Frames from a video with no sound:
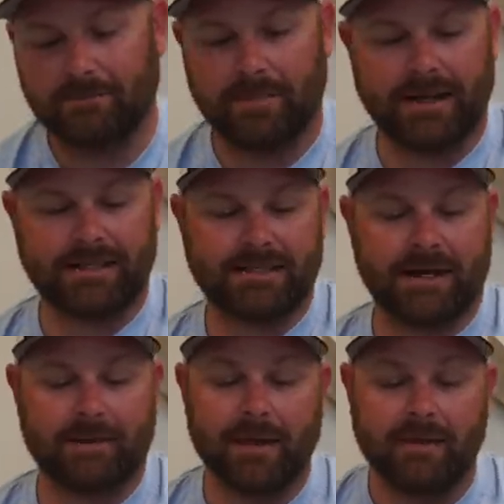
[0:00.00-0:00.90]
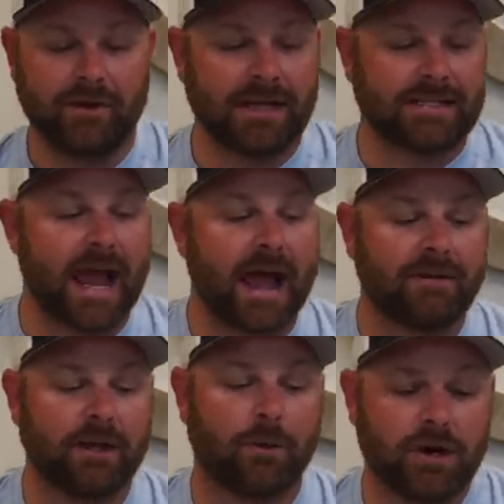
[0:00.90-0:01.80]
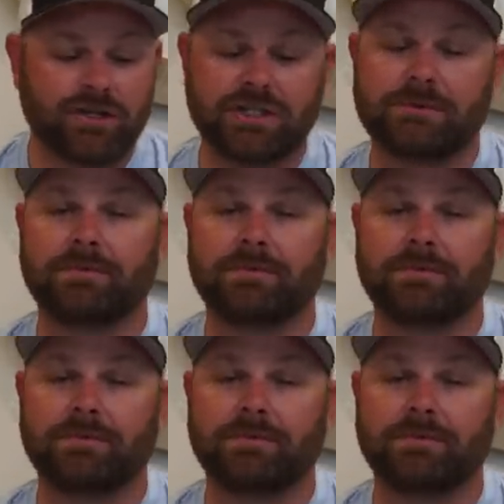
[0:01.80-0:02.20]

But uh, if you guys have any questions,